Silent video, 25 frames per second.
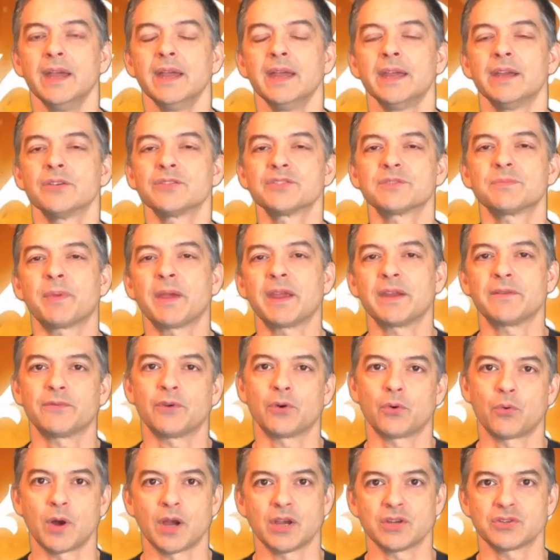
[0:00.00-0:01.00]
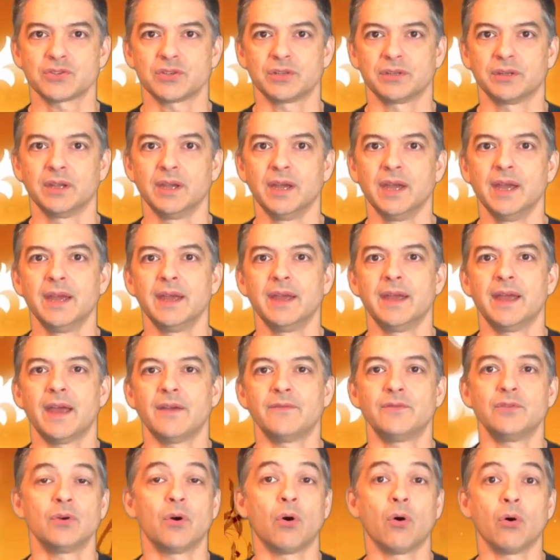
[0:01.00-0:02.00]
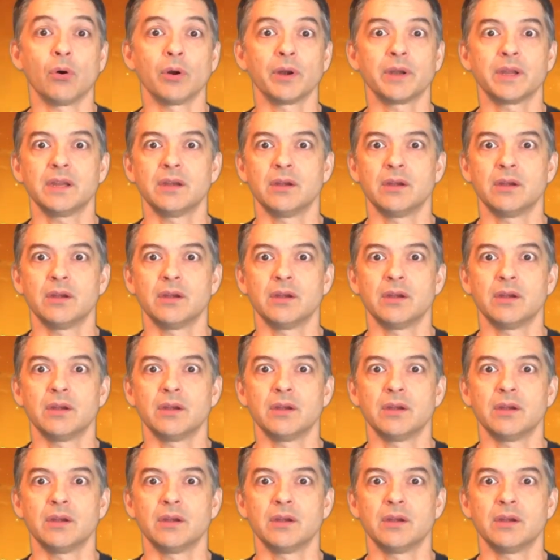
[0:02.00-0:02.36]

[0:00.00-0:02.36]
Here's a painful question. Have you already